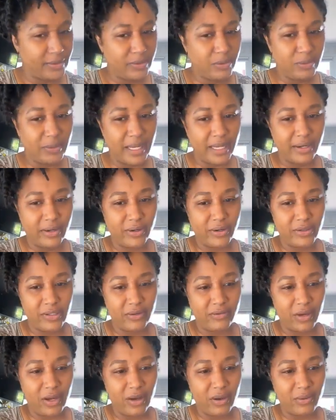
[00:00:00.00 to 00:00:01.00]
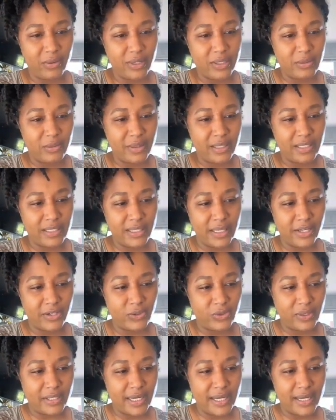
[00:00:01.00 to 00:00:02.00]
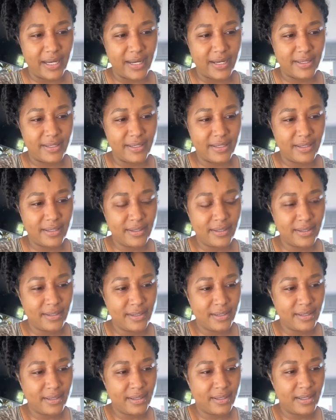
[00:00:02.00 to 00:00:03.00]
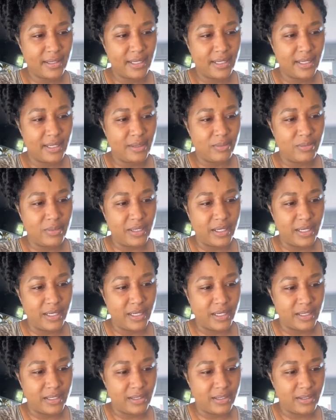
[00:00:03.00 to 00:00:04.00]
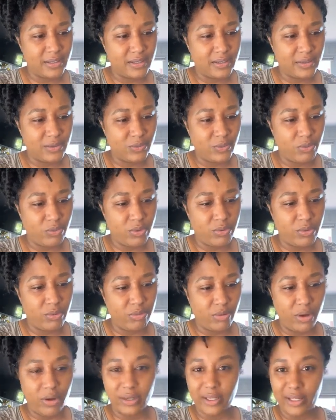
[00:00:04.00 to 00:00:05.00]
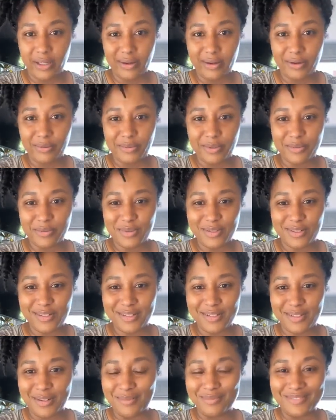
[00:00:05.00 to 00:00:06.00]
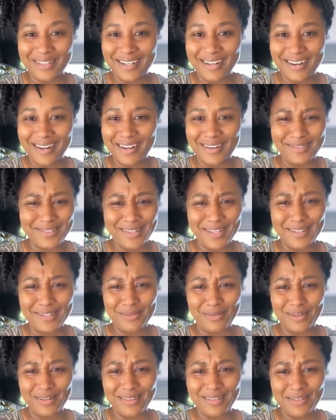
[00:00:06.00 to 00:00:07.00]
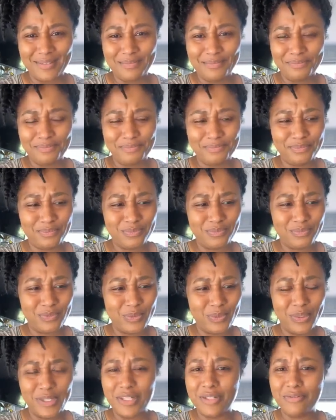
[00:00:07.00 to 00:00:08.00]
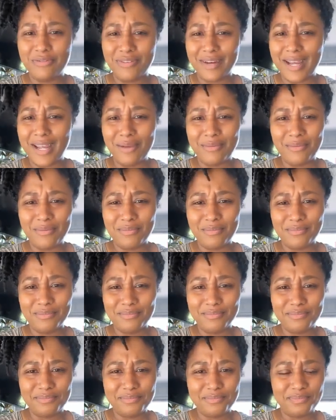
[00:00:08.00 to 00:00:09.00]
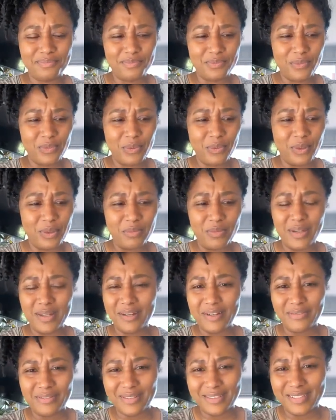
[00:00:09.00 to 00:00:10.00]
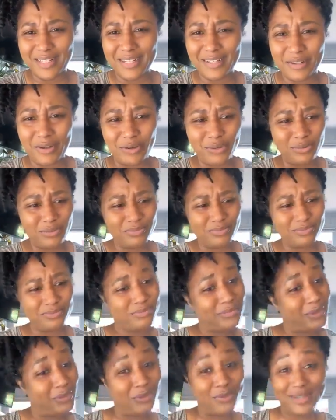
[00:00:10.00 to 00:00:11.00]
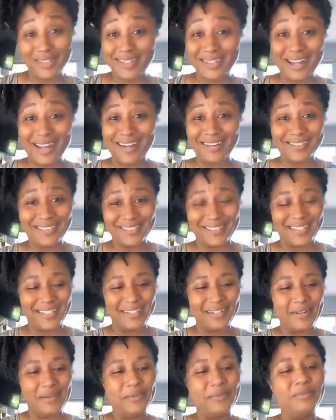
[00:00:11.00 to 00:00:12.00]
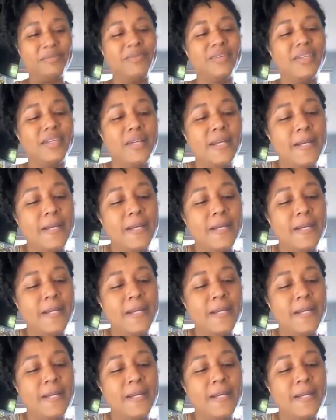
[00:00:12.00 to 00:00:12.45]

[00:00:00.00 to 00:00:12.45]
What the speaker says: Little black girls have always been sexualized because when we were brought here, we were just something they could have sex with. We couldn't fight. We weren't big enough to say no. We weren't allowed to say no.